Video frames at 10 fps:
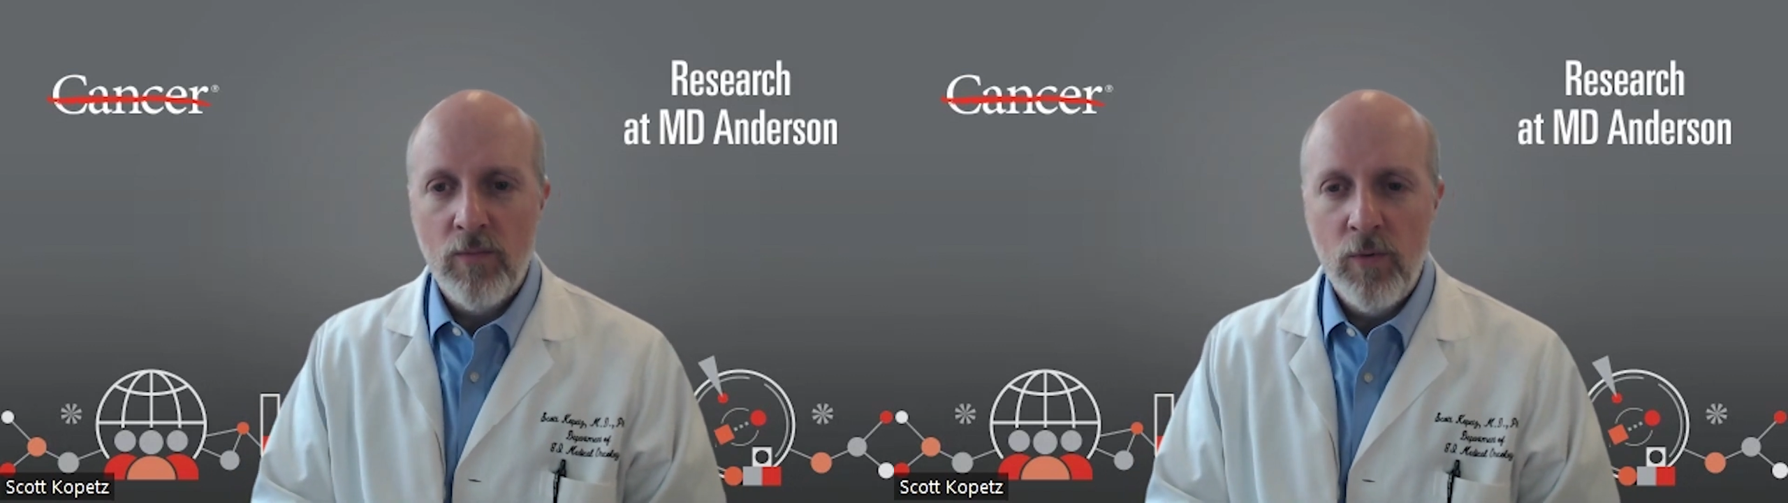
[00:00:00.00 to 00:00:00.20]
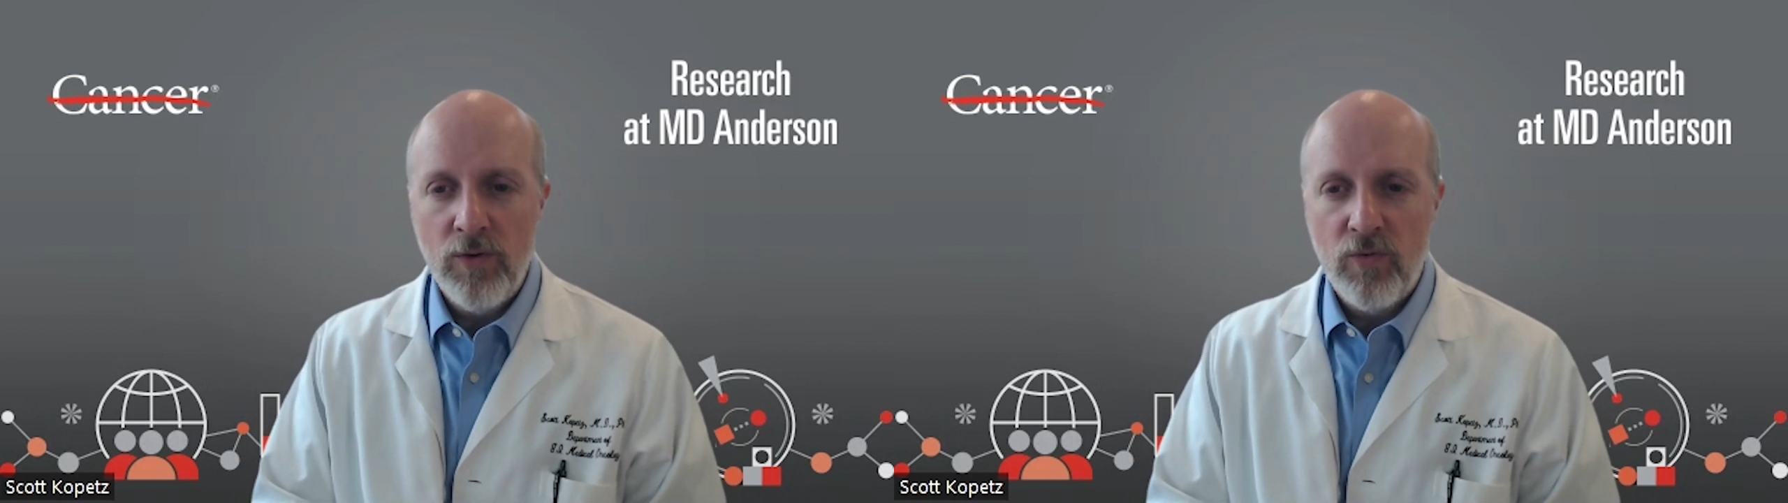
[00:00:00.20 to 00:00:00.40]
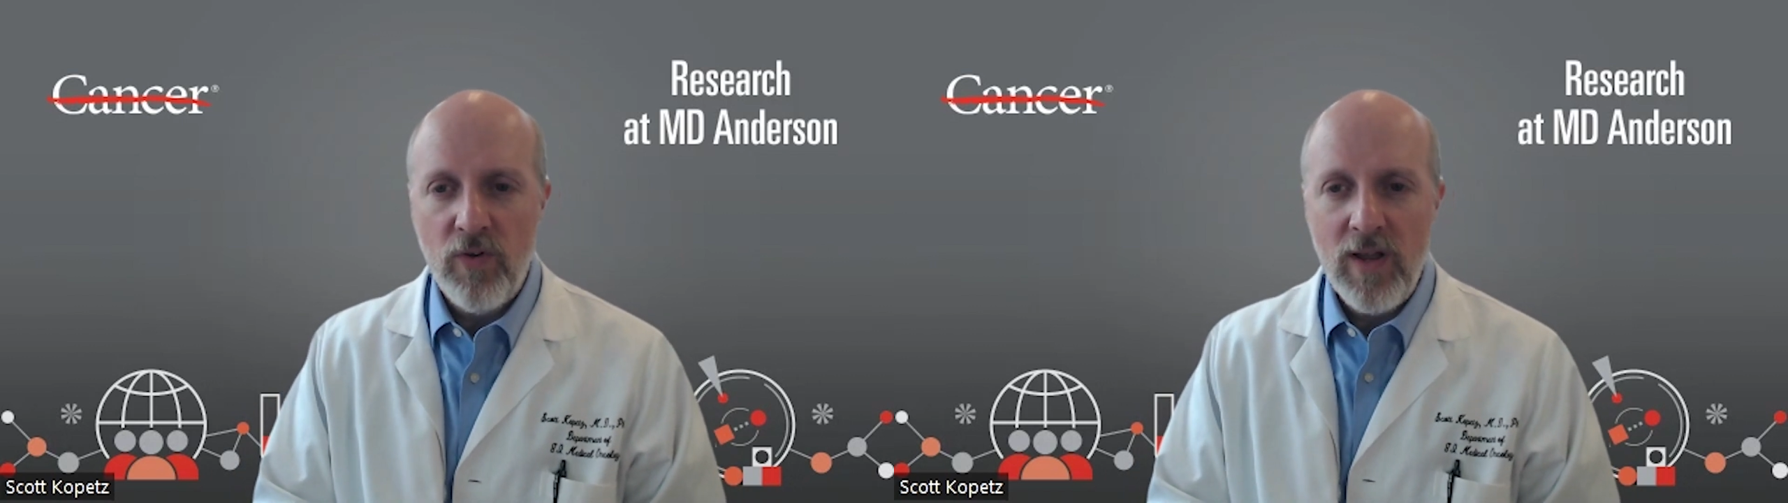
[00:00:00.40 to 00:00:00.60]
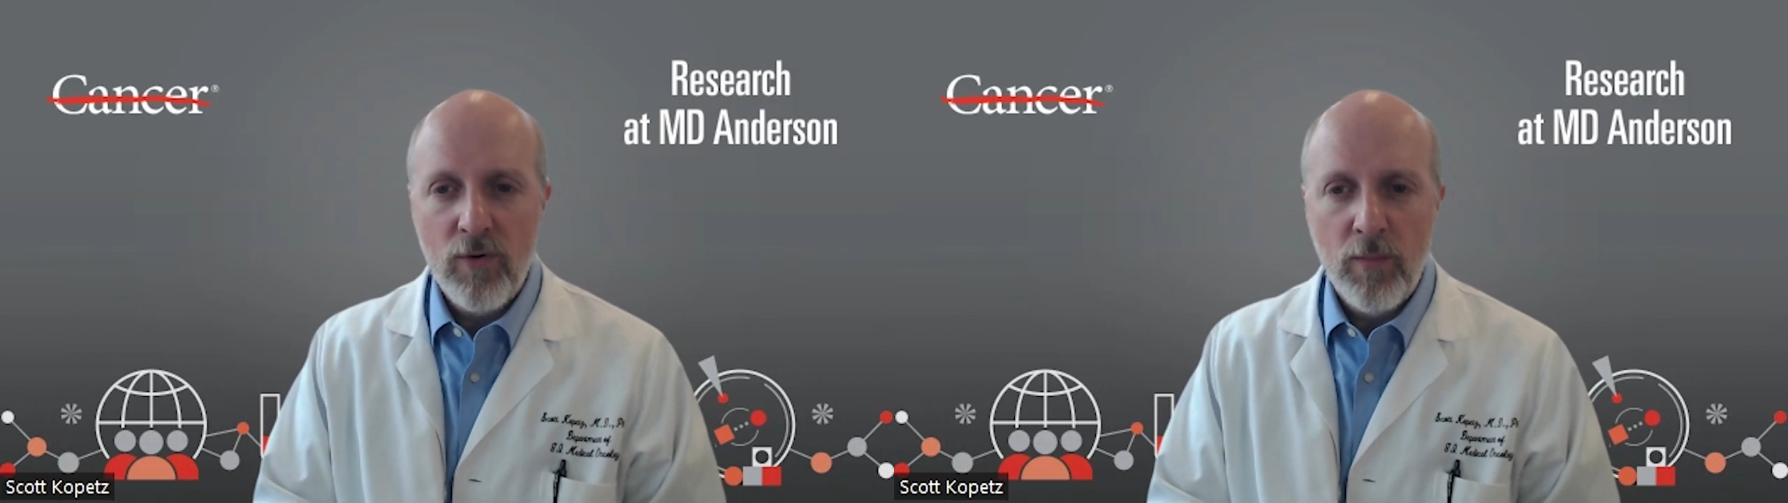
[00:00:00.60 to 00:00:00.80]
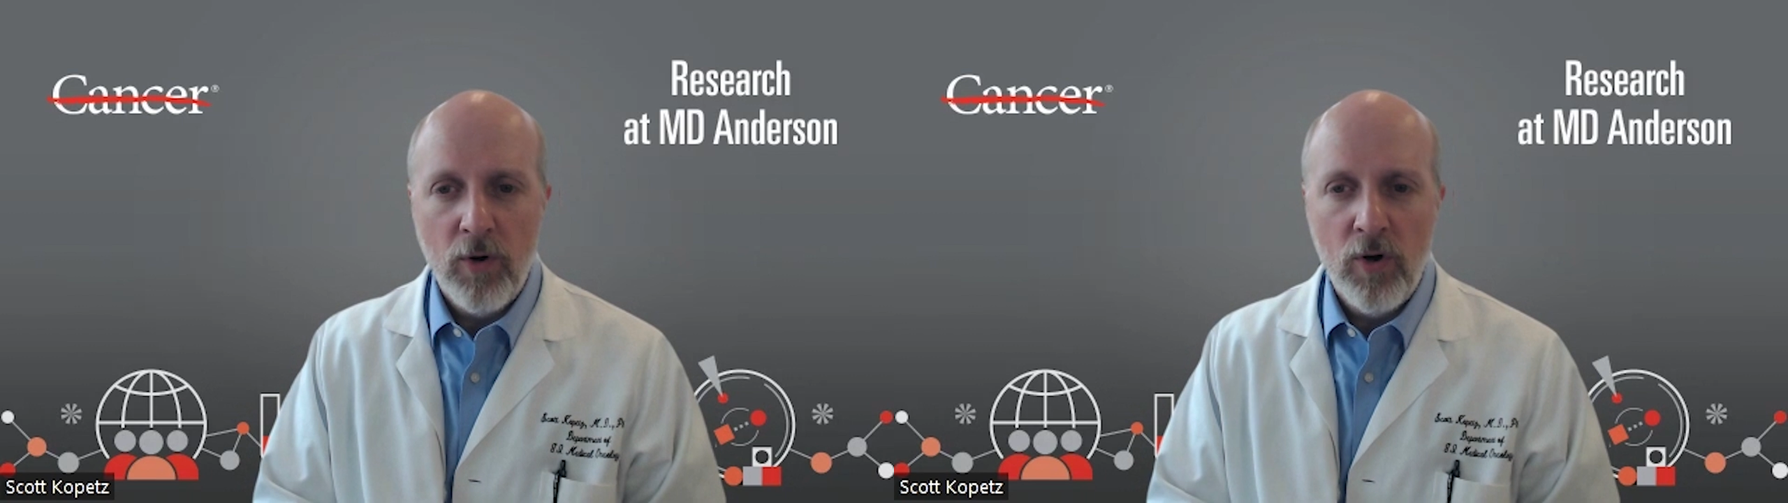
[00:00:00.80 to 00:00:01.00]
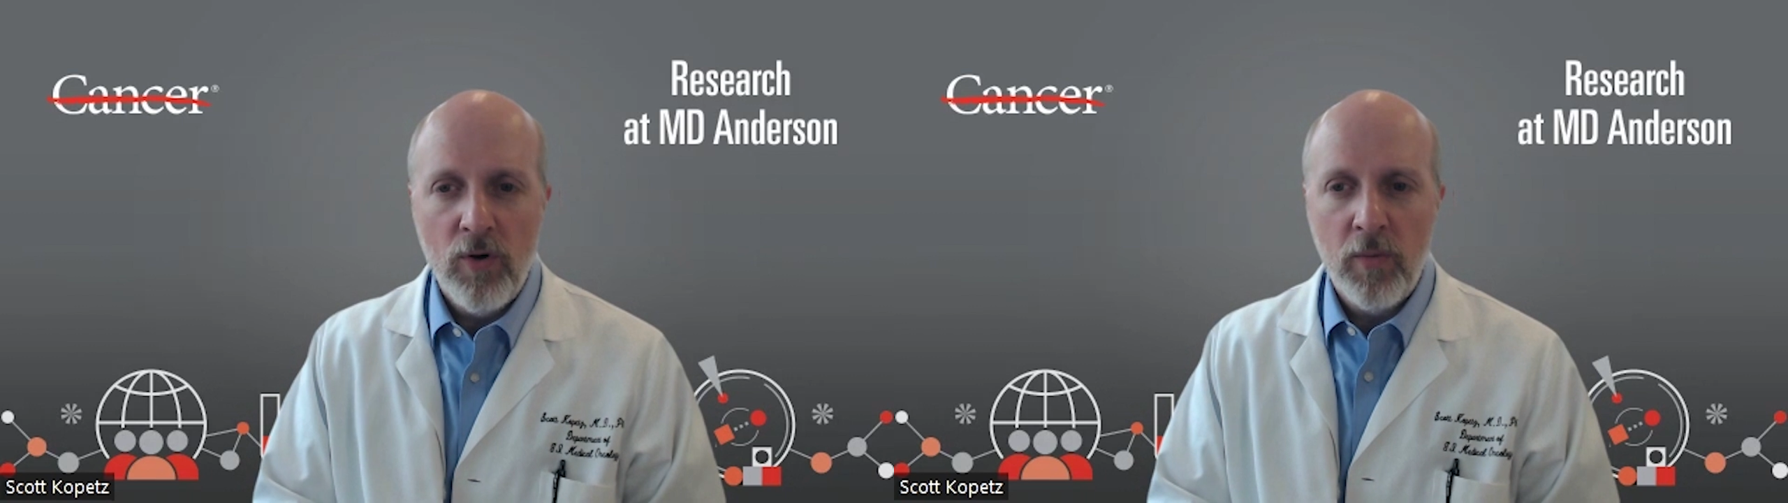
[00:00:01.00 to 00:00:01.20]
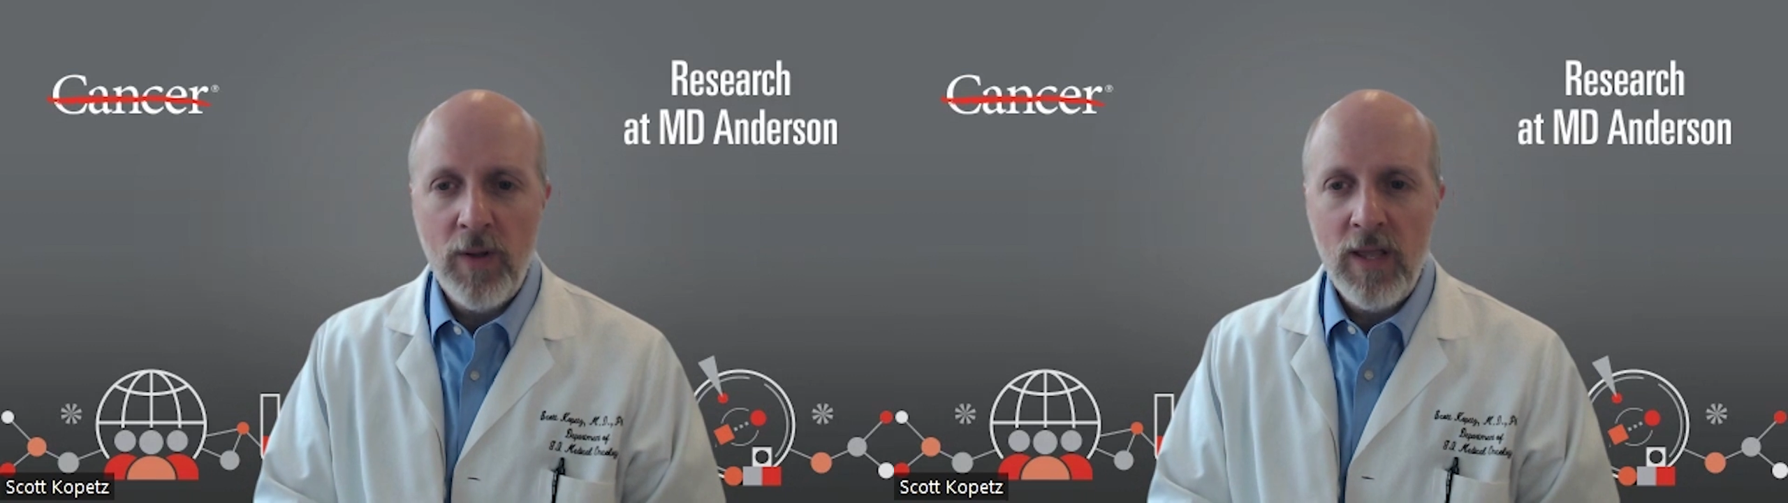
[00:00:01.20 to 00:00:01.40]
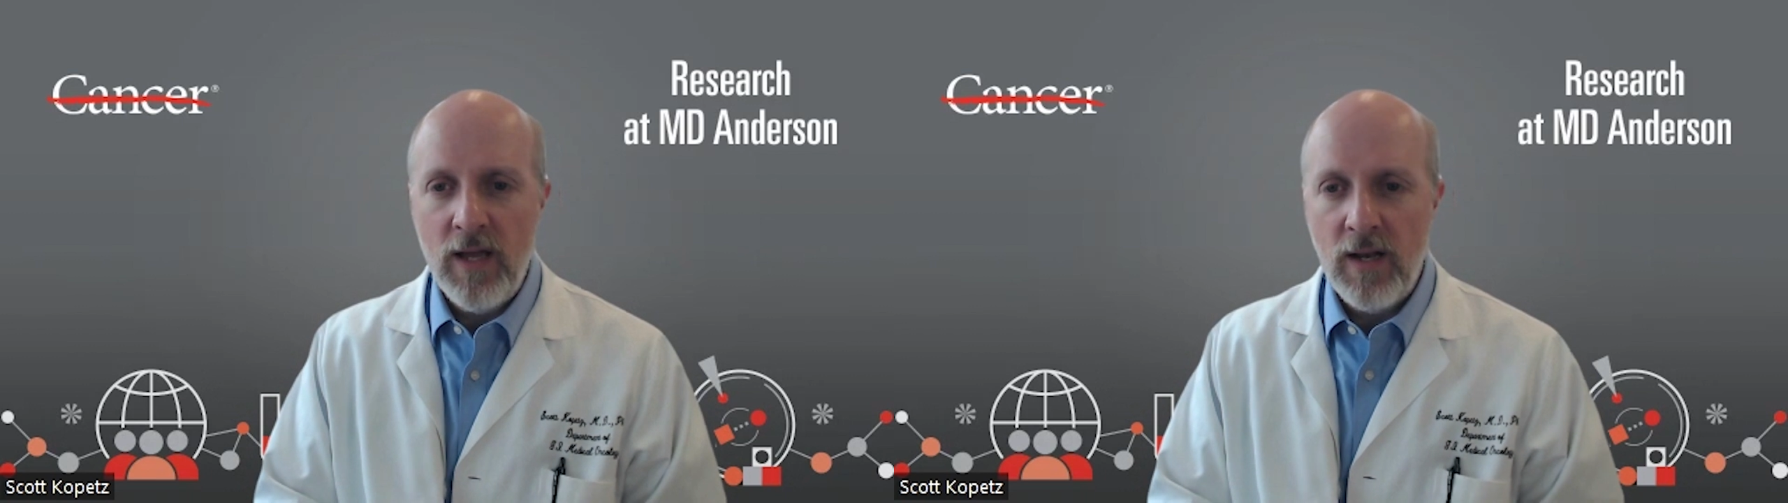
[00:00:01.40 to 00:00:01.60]
was favorable, and
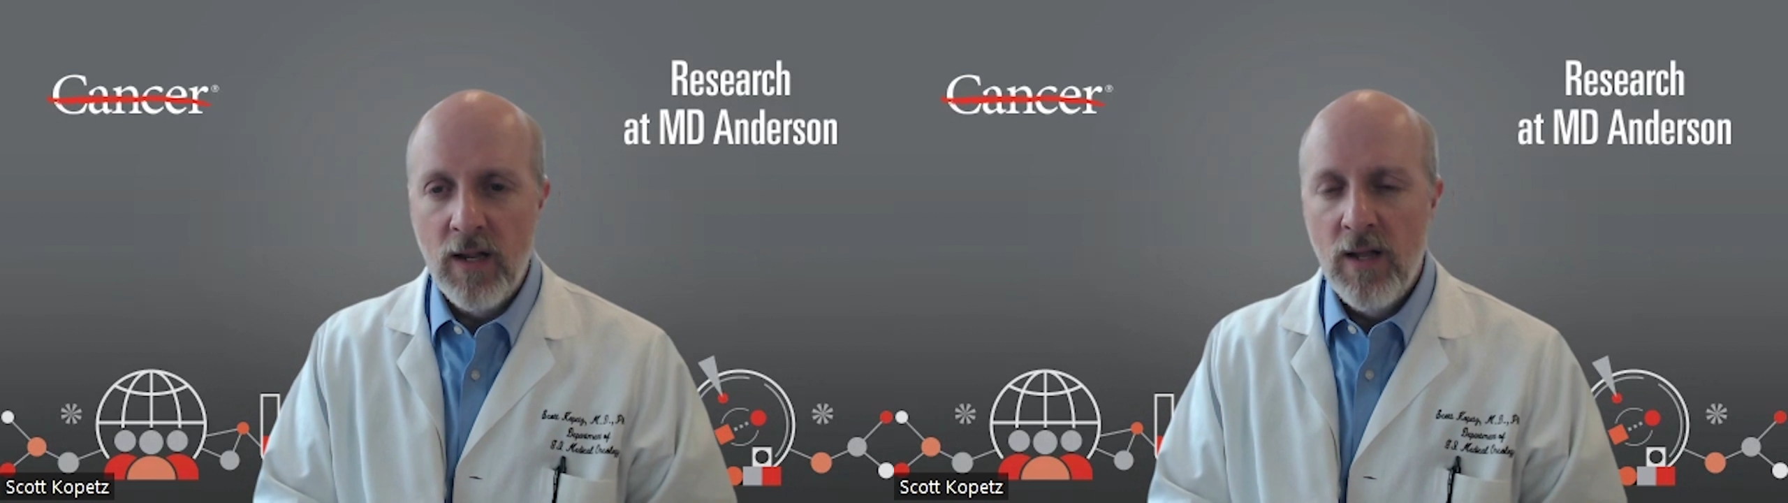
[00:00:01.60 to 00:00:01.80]
we had